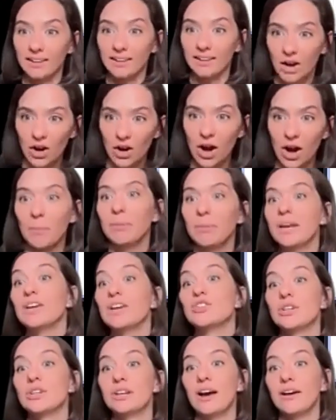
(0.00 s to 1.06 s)
a
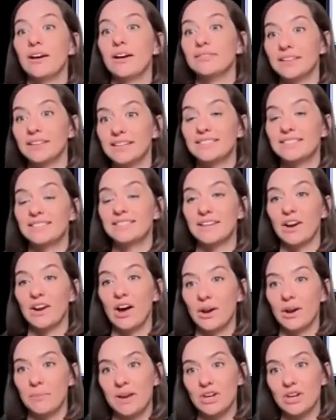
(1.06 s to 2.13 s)
combination of lists and
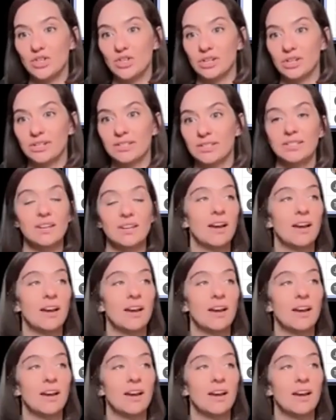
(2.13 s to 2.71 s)
automations